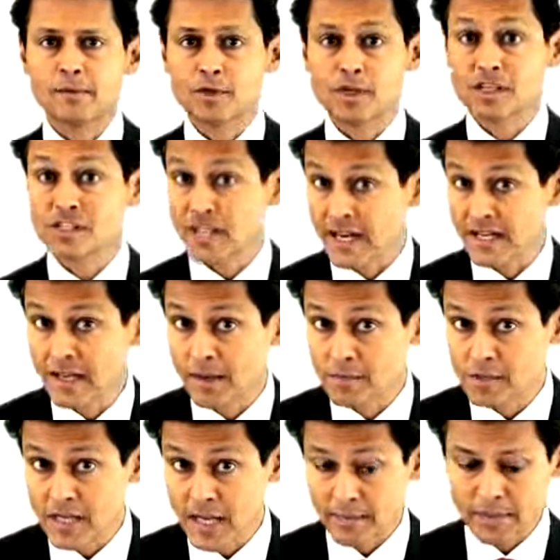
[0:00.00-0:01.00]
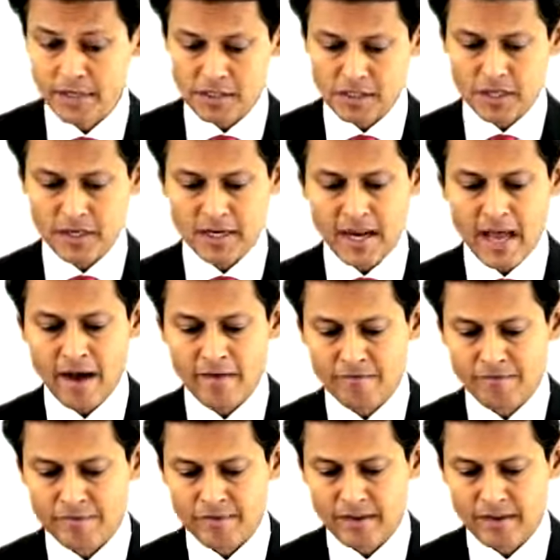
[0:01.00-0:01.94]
or just income statement is good enough.